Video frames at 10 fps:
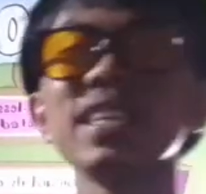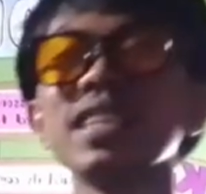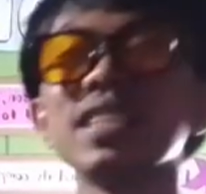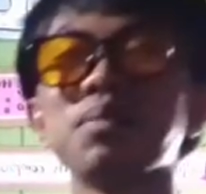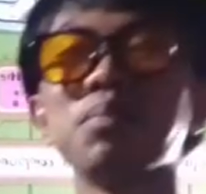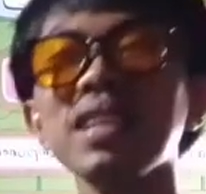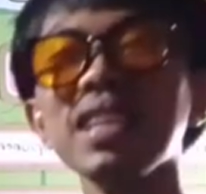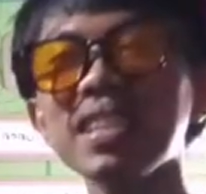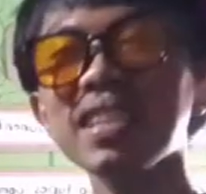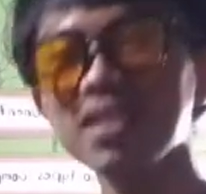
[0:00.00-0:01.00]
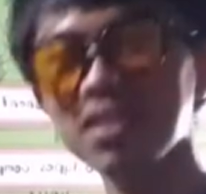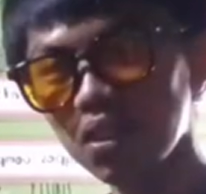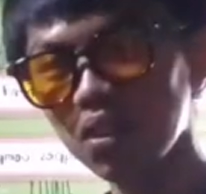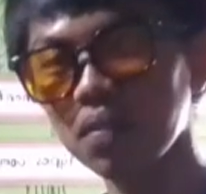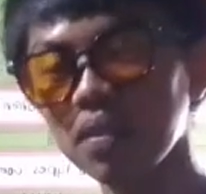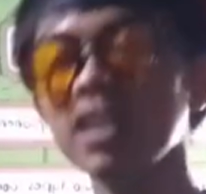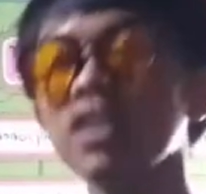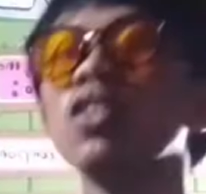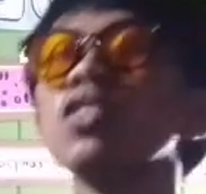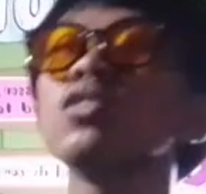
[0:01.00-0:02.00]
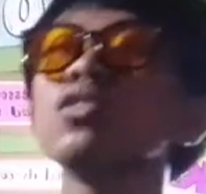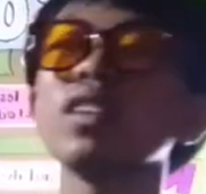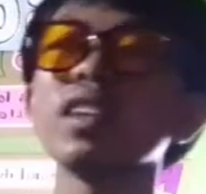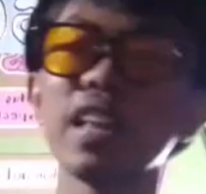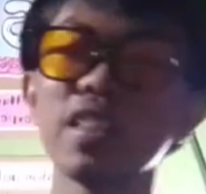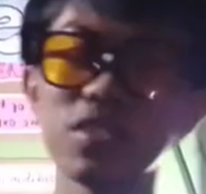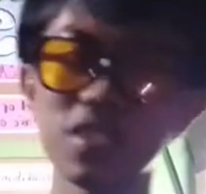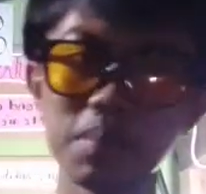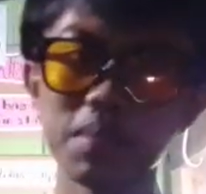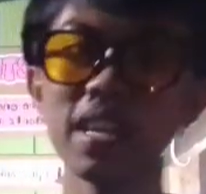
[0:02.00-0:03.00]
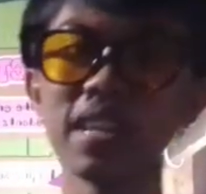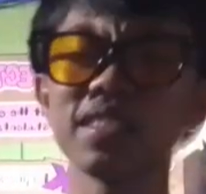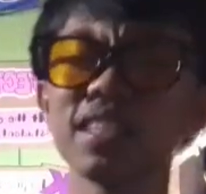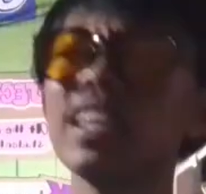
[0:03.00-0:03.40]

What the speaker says: is being dissolved onto another substance.